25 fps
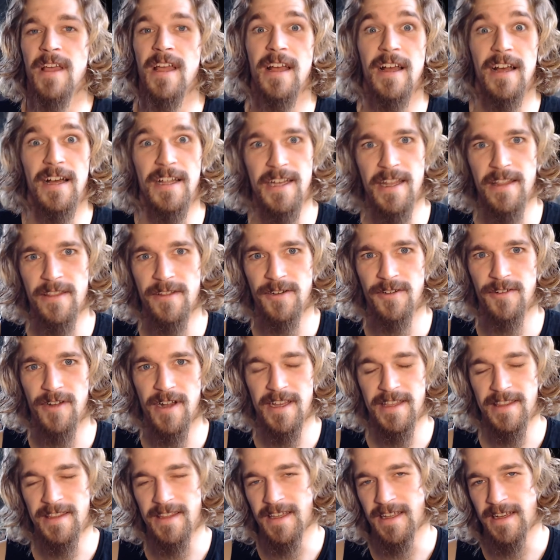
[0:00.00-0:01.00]
Another
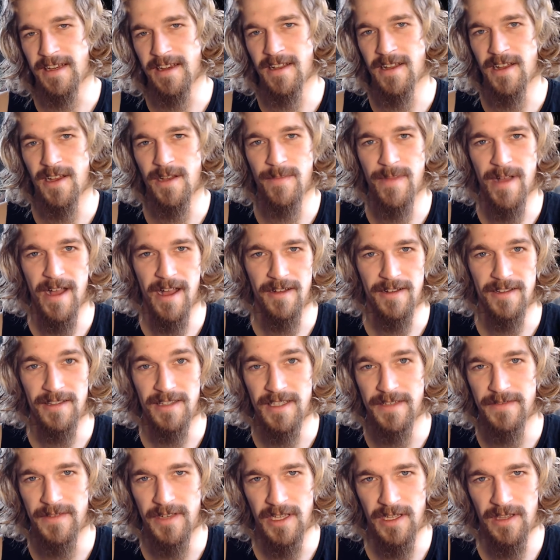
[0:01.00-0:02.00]
great thing about
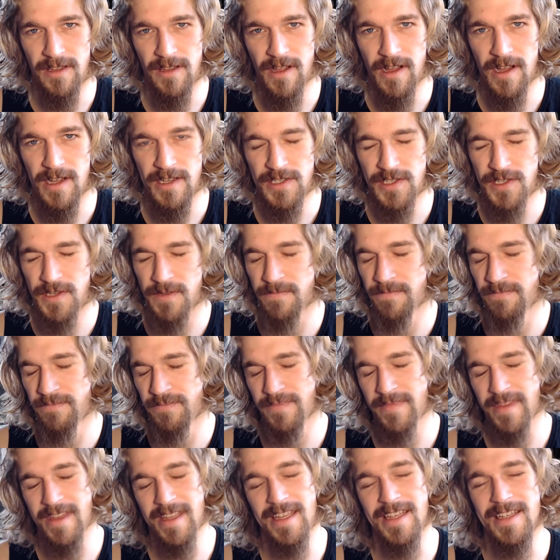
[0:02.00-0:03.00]
living claws
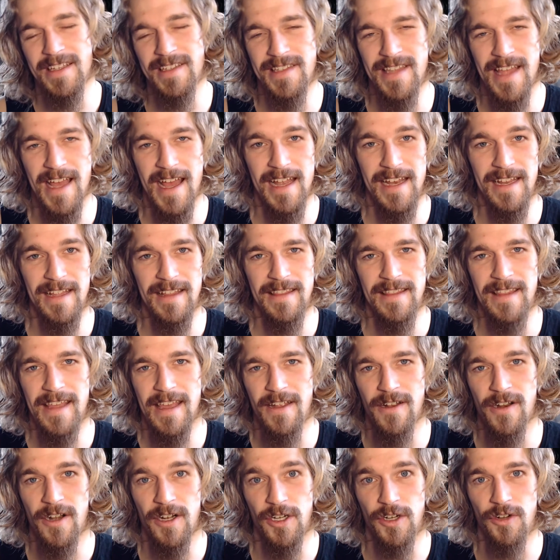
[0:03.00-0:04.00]
is that
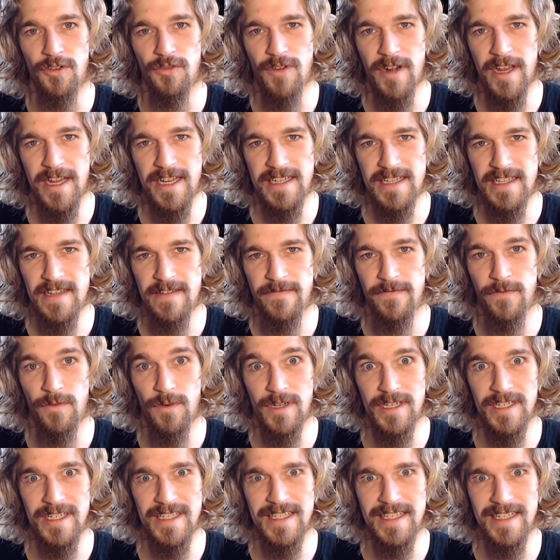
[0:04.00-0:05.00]
they are great
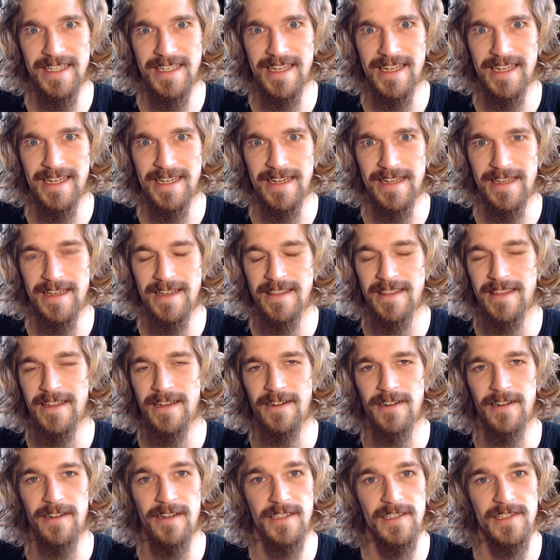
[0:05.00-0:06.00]
for digging.
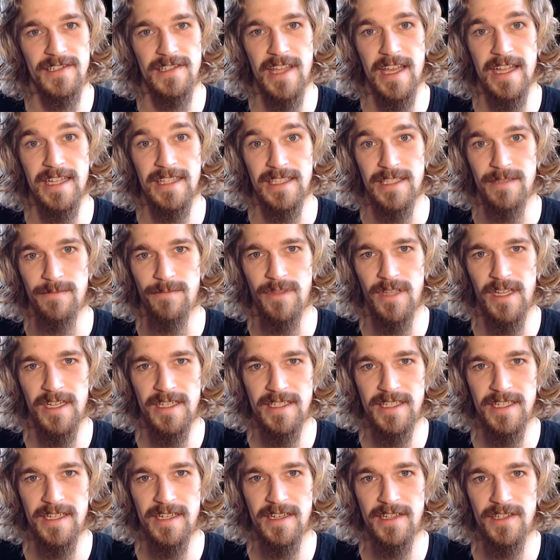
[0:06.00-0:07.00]
They're slightly
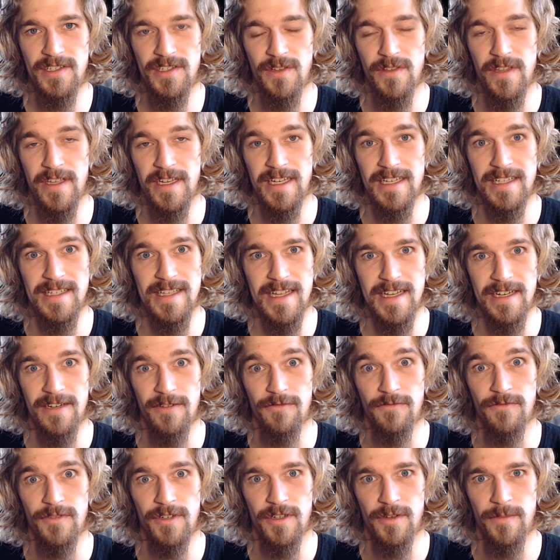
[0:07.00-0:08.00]
blunted, so they can take a
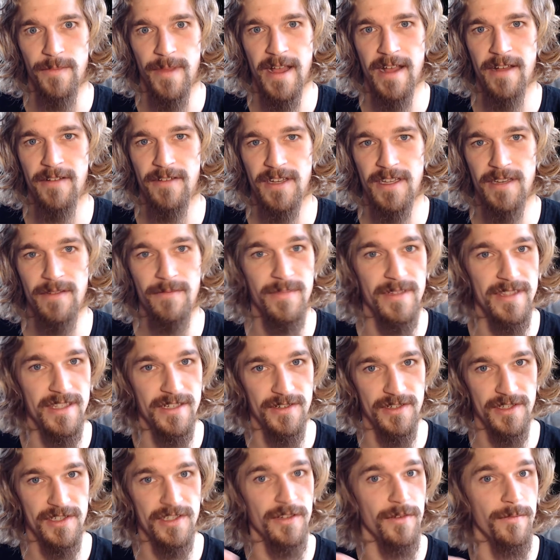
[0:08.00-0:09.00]
real pounding, but
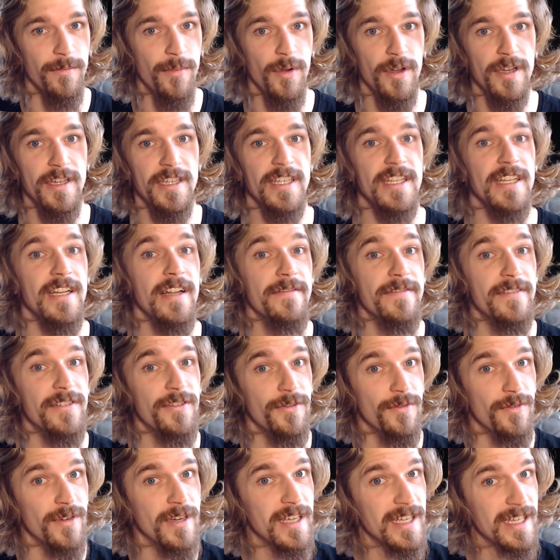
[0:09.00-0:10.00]
they're still pointed enough
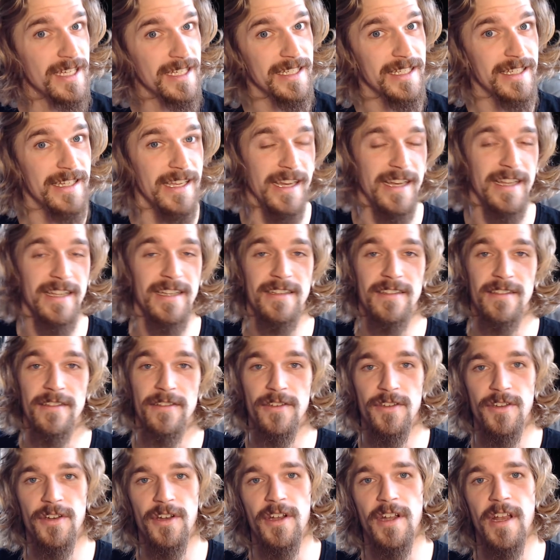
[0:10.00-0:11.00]
to get into the
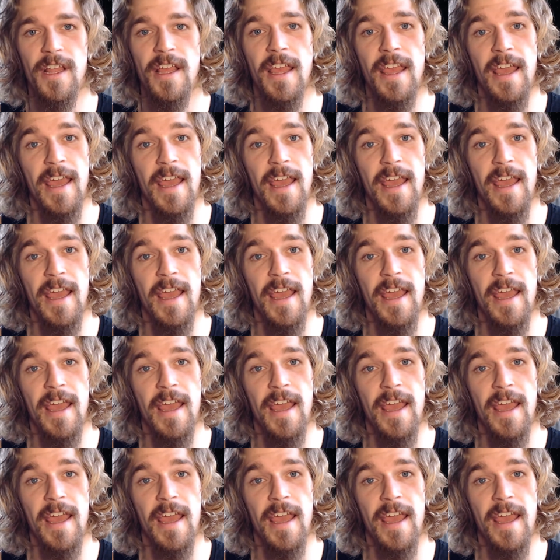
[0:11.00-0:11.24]
dirt.